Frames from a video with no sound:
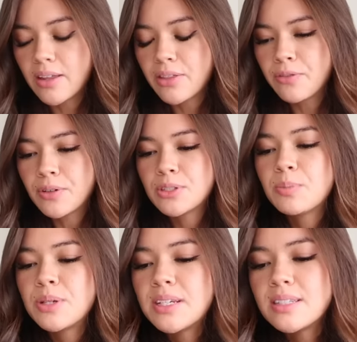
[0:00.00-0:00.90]
The
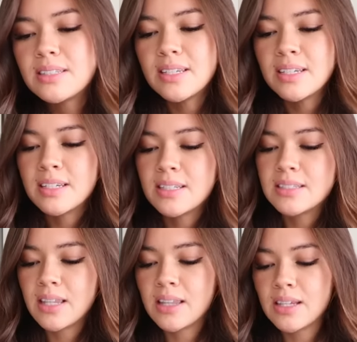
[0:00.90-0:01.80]
first piece
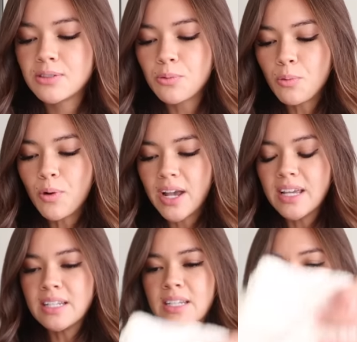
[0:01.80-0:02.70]
is this
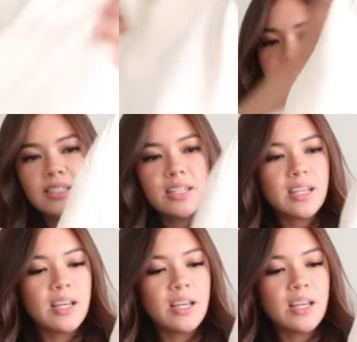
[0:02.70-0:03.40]
white knit